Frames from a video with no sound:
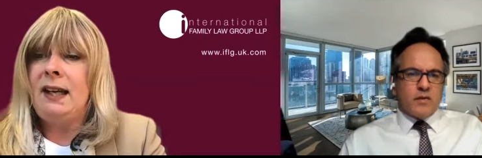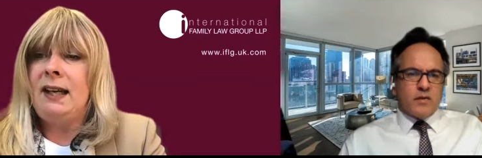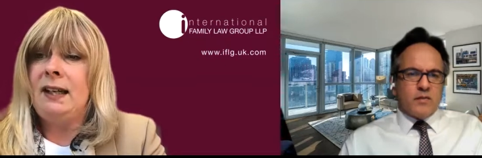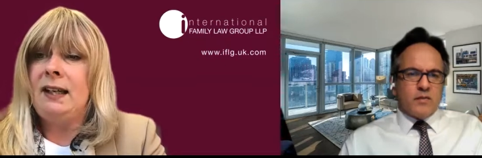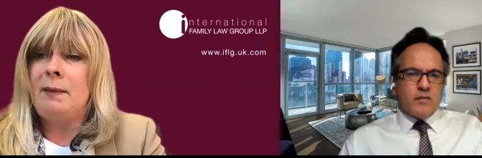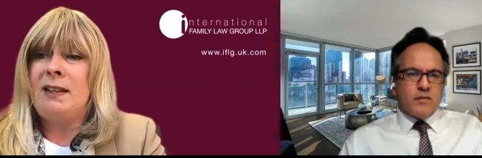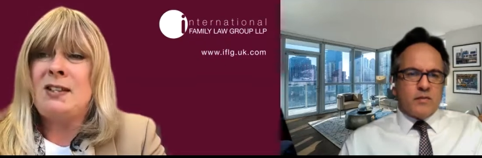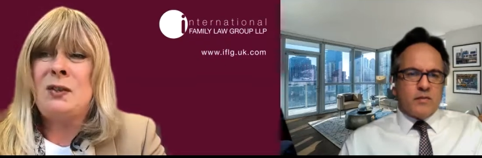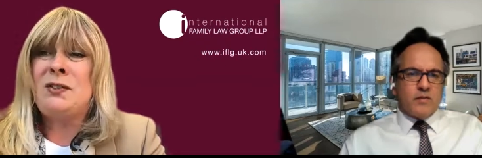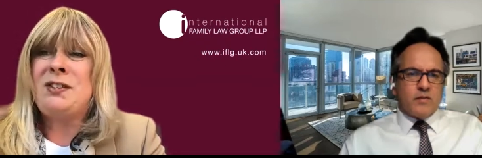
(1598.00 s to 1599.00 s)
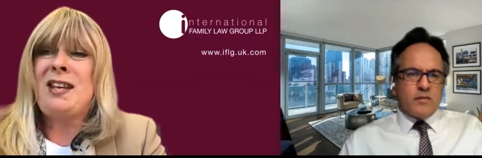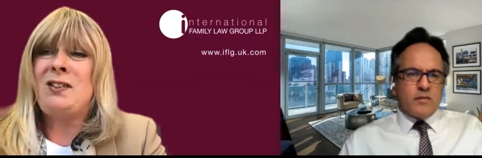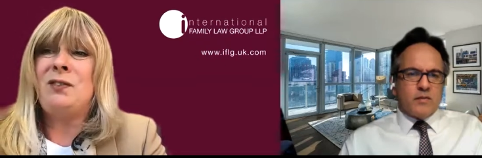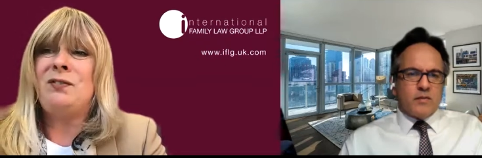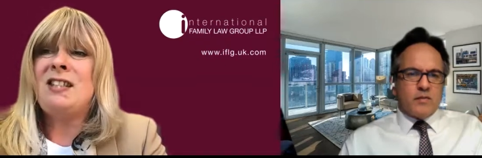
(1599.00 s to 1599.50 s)
Speaker 1: Um, and as long as
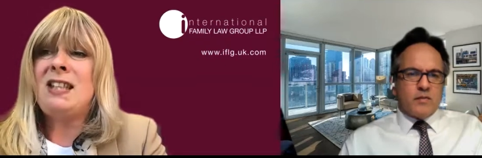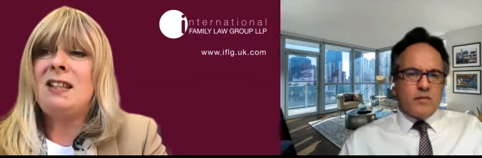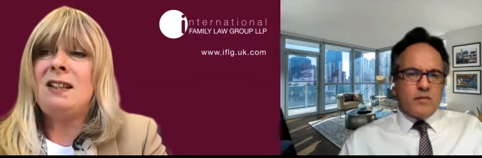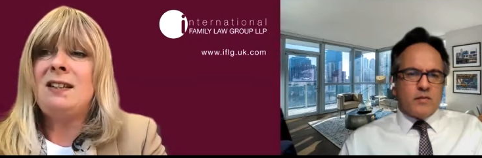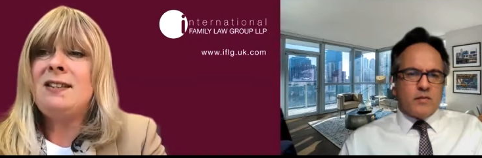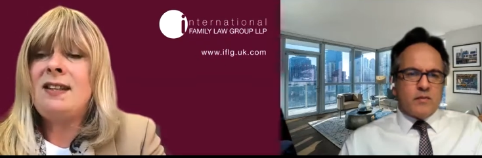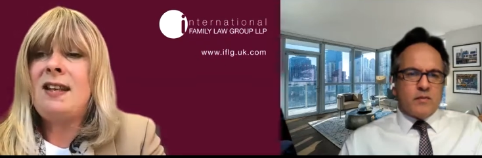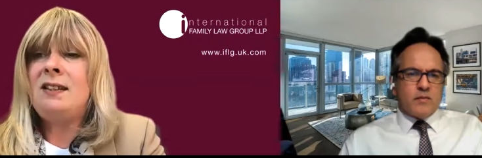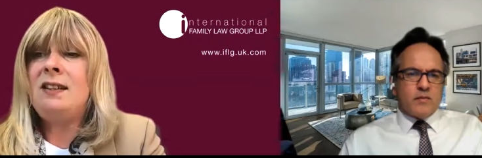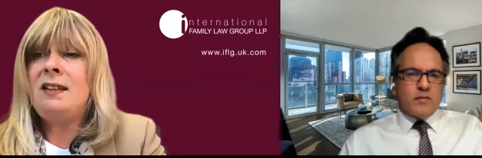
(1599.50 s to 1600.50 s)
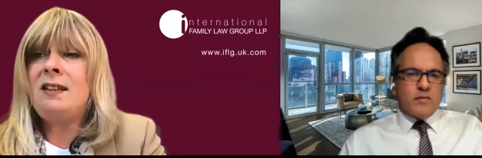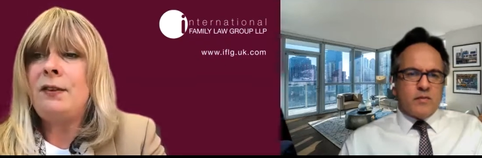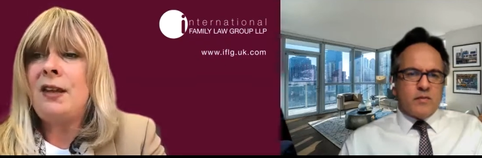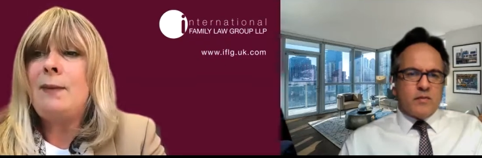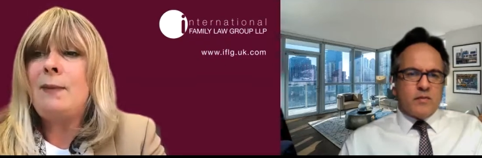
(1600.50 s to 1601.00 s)
they're not ridiculous, then you
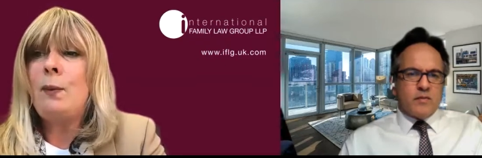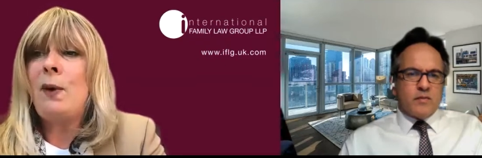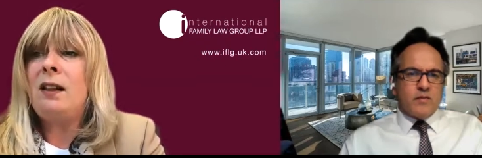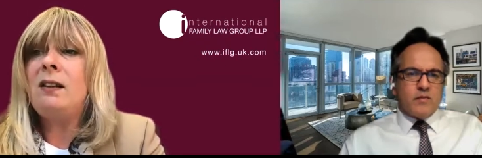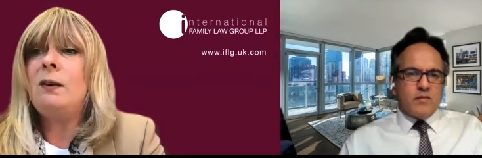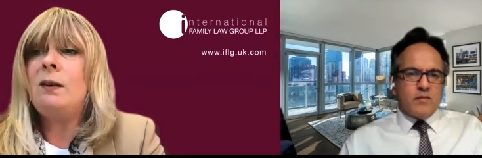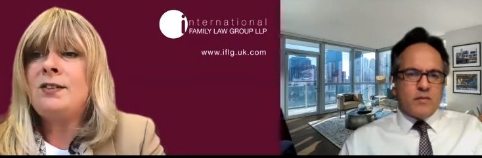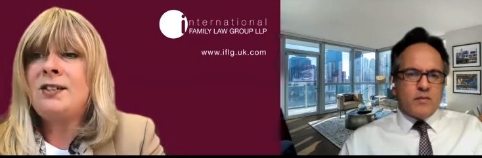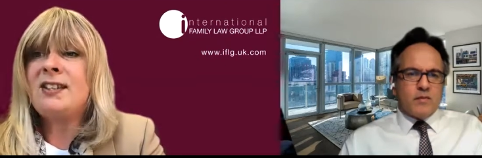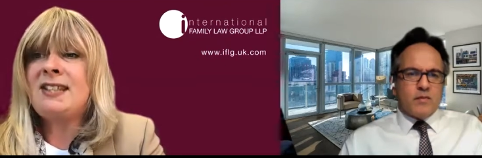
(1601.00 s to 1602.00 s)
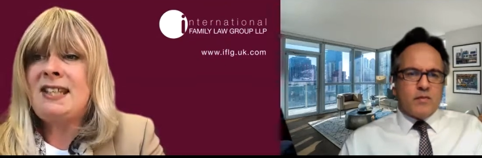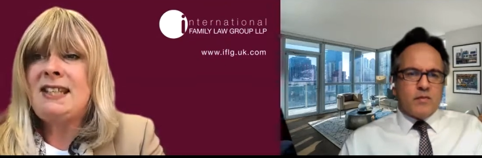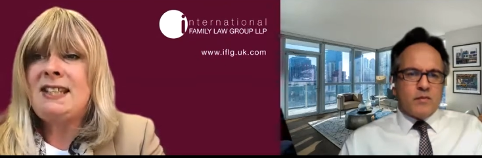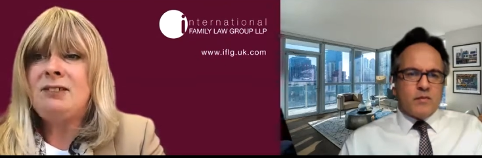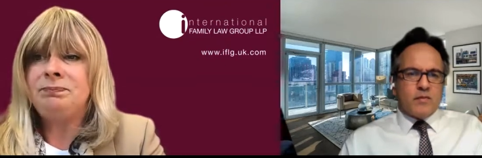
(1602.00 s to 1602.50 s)
know they may well
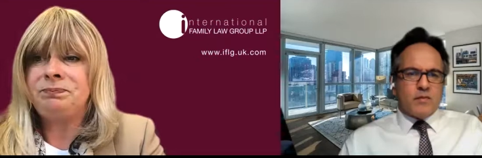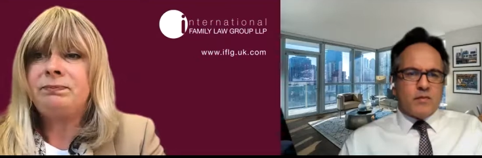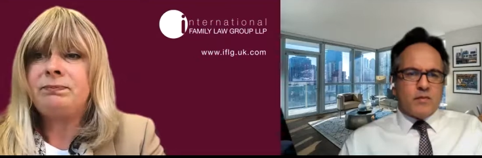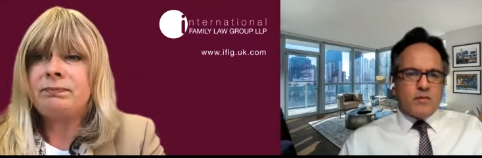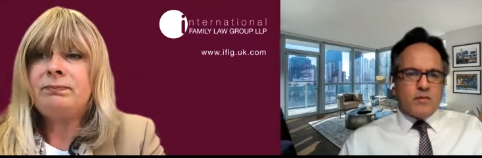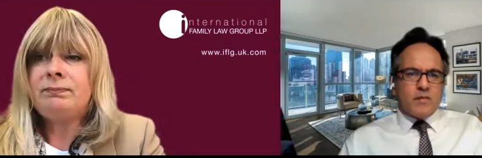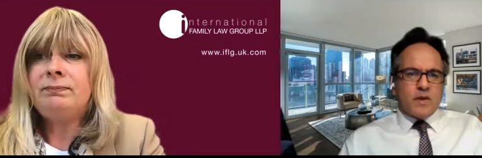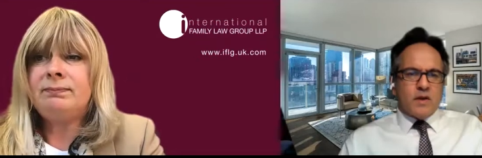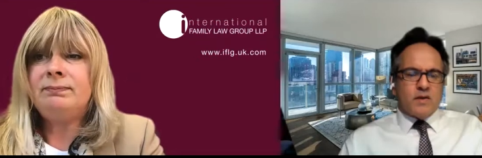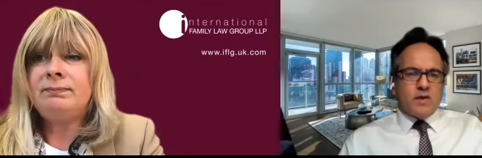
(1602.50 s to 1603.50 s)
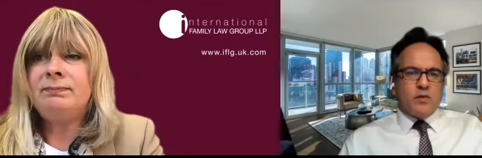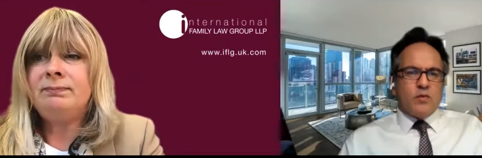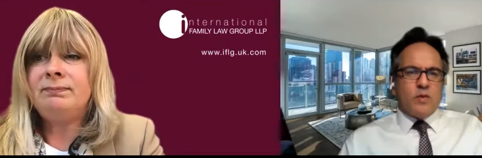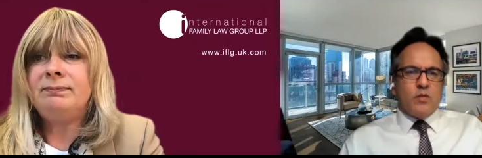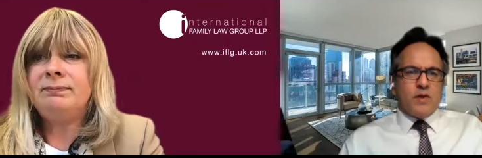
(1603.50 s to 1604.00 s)
succeed.
Speaker 2: So
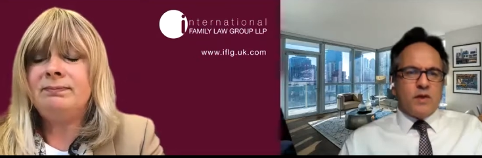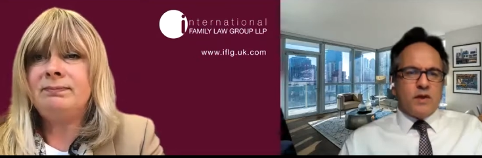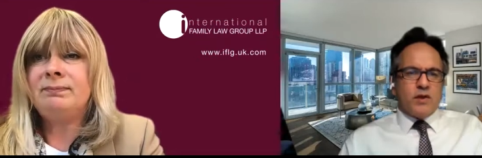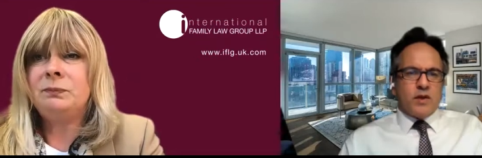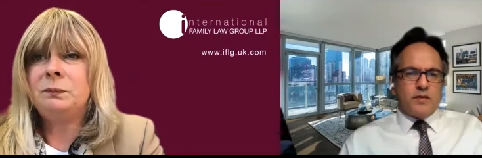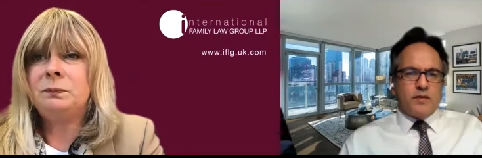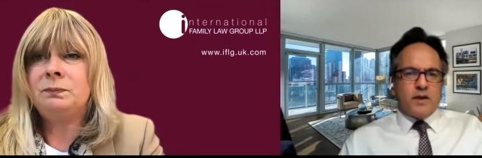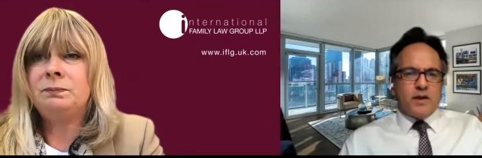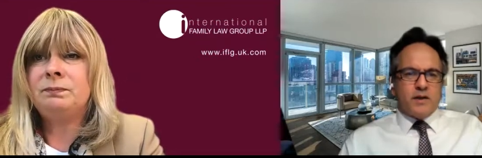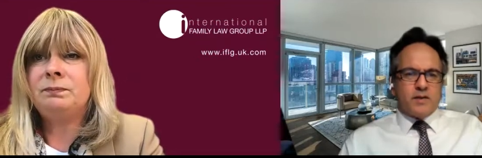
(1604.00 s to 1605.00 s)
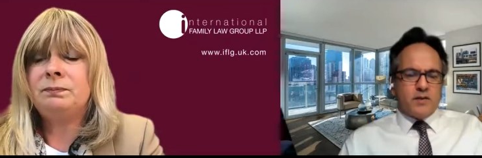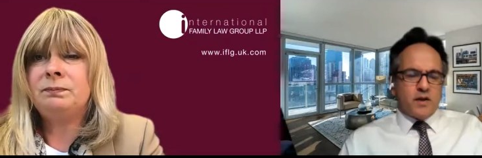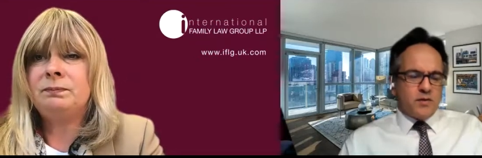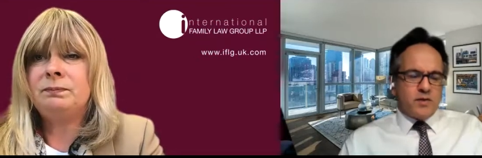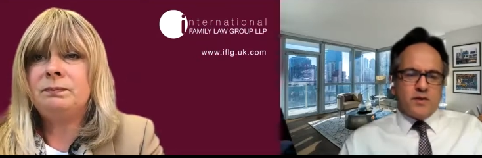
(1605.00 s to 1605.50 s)
when they're looking at fairness or
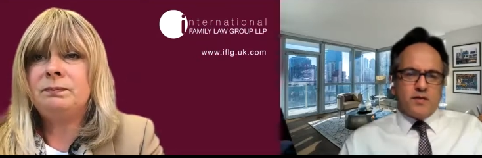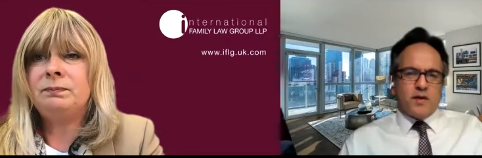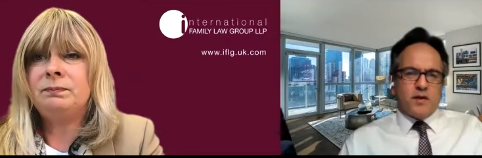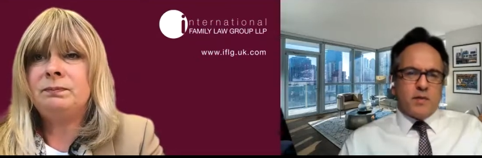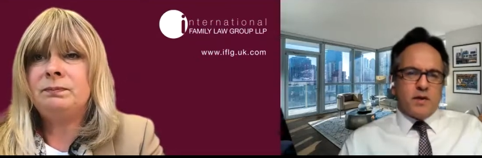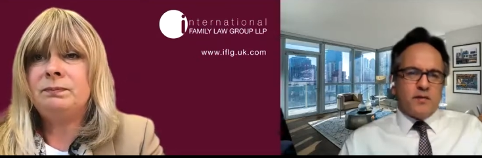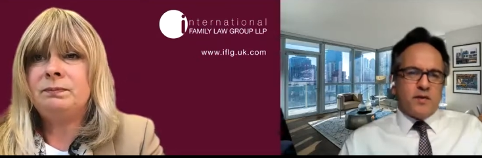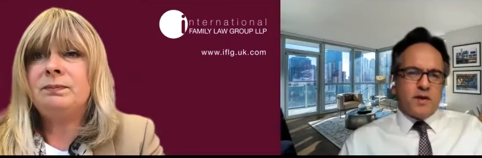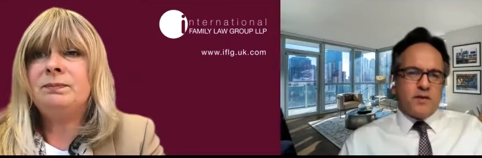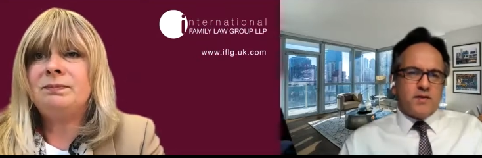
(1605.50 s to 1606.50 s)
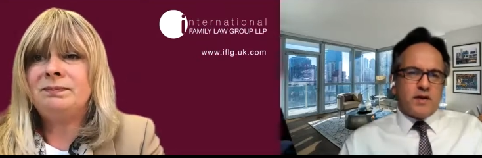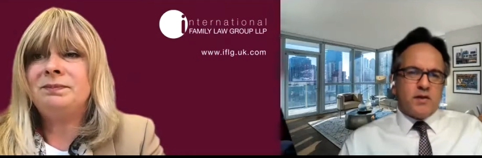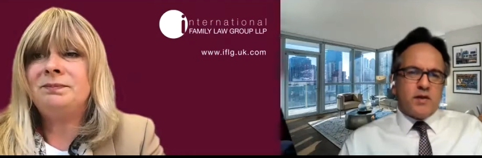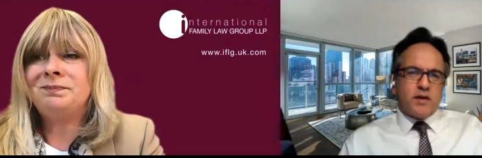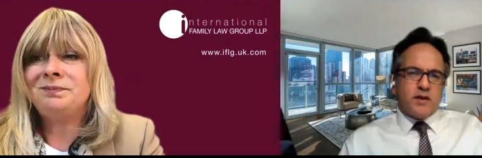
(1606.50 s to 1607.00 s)
notions of fundamental fairness, they're
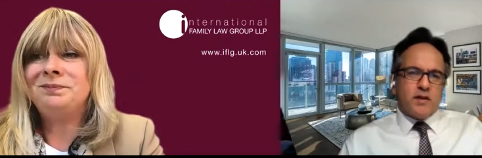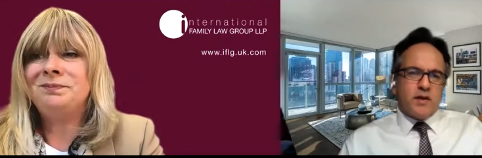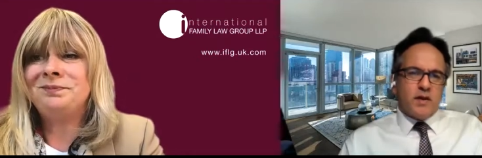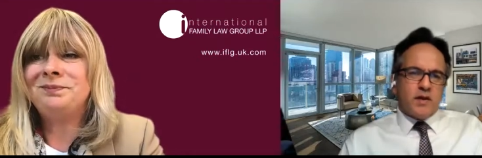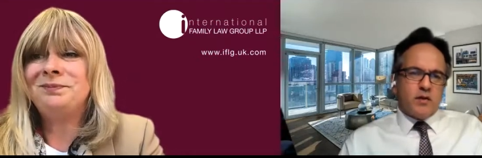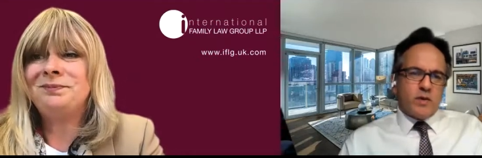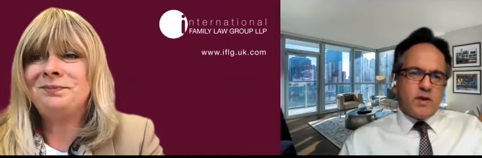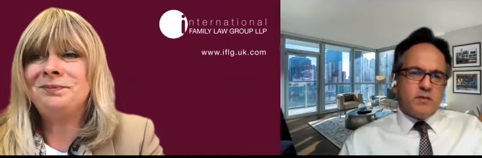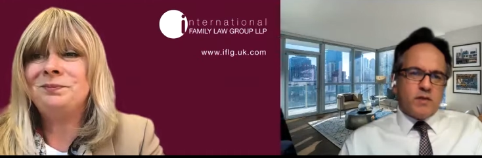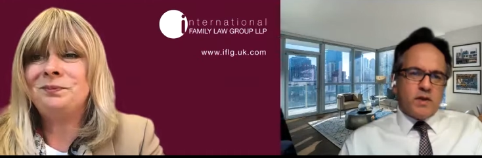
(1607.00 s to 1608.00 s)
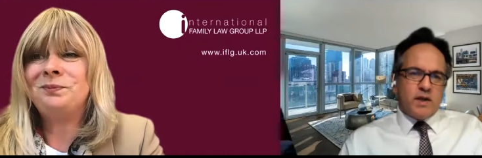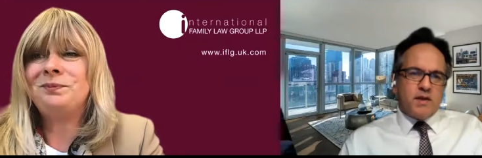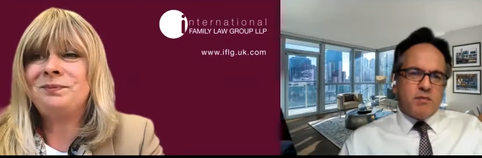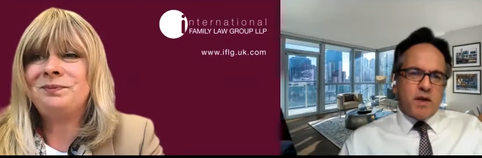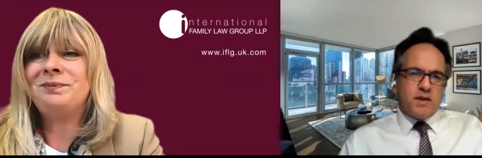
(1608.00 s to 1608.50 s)
looking at reasonable
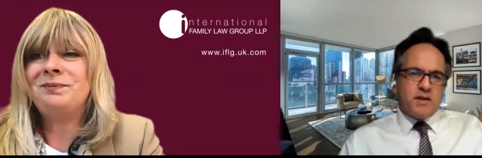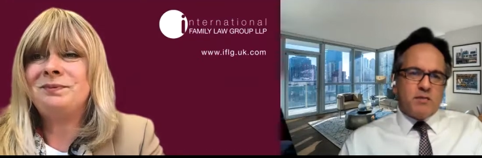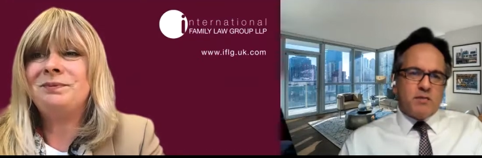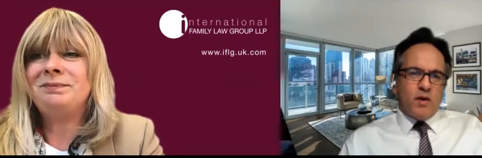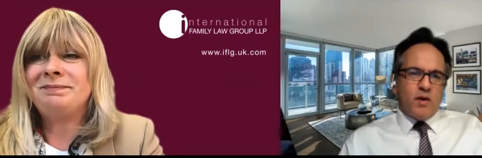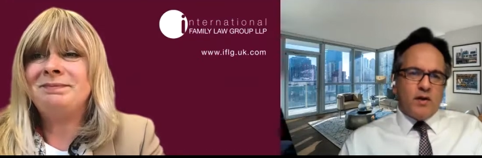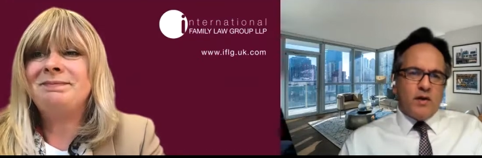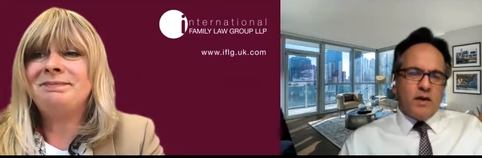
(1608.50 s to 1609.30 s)
needs based upon,